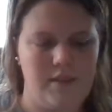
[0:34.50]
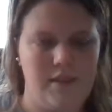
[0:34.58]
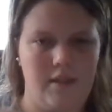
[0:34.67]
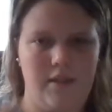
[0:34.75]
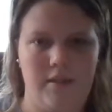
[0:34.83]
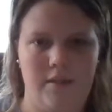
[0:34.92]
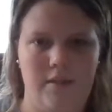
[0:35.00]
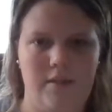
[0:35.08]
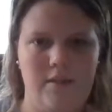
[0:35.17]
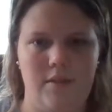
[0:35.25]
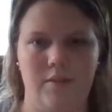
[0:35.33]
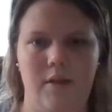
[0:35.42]
telling
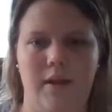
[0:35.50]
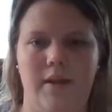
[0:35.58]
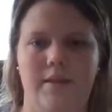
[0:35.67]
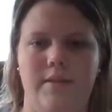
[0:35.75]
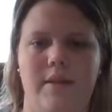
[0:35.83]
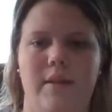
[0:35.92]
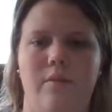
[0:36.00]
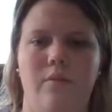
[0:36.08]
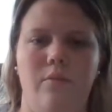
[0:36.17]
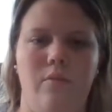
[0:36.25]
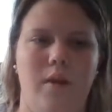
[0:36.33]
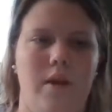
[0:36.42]
you guys like
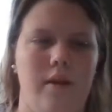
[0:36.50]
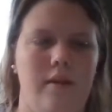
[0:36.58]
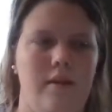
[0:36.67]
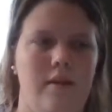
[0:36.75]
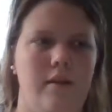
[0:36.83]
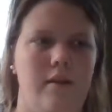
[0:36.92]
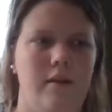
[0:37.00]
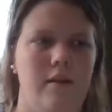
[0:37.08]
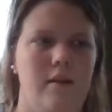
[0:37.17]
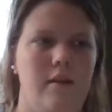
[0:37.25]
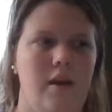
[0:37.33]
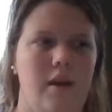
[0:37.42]
what
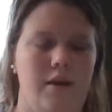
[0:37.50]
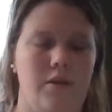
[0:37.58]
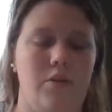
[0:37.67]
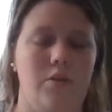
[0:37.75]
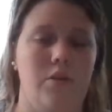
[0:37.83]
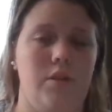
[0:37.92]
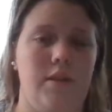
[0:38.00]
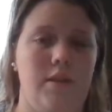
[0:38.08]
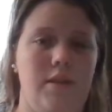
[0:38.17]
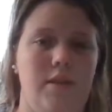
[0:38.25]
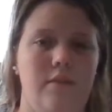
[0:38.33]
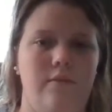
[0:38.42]
I usually
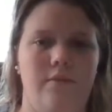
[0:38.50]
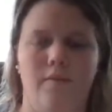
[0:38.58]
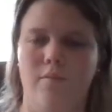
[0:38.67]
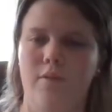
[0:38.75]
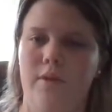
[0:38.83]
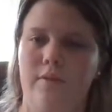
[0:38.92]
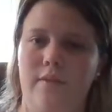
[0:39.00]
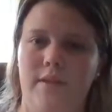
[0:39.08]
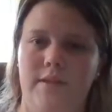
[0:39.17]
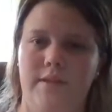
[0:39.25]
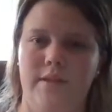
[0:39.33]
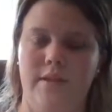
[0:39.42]
eat for
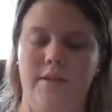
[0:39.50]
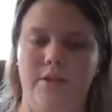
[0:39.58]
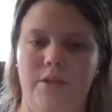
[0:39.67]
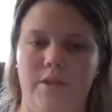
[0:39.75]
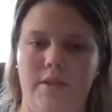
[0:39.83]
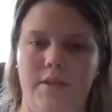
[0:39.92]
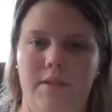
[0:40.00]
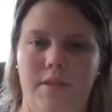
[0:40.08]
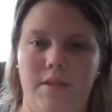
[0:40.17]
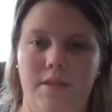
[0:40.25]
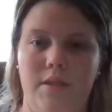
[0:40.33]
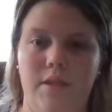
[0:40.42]
breakfast, lunch, and
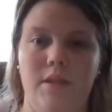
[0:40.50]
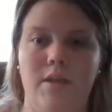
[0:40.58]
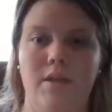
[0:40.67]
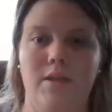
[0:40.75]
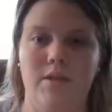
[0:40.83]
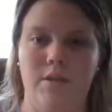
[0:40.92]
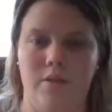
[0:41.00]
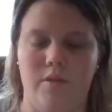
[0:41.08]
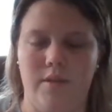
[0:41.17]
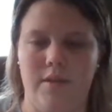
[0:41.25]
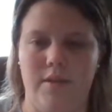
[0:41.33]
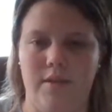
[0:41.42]
dinner
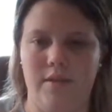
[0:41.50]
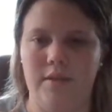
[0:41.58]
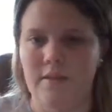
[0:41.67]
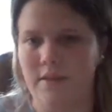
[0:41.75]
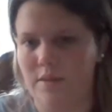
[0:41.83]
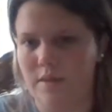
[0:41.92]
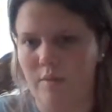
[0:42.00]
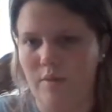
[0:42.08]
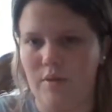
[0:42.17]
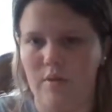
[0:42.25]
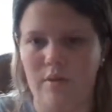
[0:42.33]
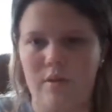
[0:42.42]
during the
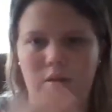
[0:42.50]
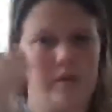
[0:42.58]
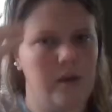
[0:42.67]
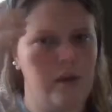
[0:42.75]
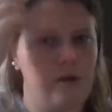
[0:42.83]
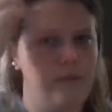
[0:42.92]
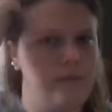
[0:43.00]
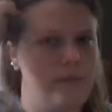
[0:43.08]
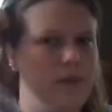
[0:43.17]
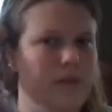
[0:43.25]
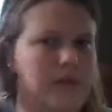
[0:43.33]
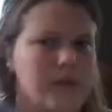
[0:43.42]
summer,
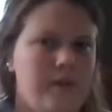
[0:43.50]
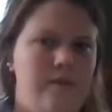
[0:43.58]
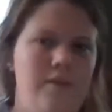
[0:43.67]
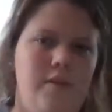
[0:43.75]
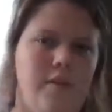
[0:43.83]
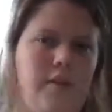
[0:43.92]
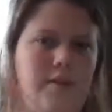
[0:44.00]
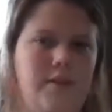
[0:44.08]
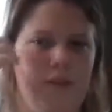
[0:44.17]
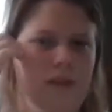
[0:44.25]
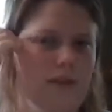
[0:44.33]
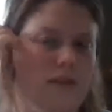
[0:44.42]
like even
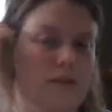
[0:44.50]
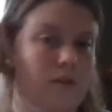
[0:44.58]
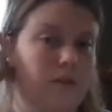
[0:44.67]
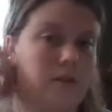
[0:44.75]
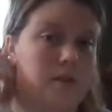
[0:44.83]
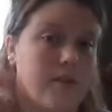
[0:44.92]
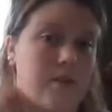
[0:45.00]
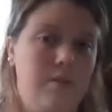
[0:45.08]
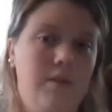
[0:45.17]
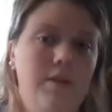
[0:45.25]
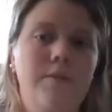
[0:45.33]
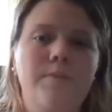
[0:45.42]
days like during the
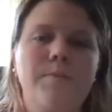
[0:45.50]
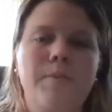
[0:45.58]
summer.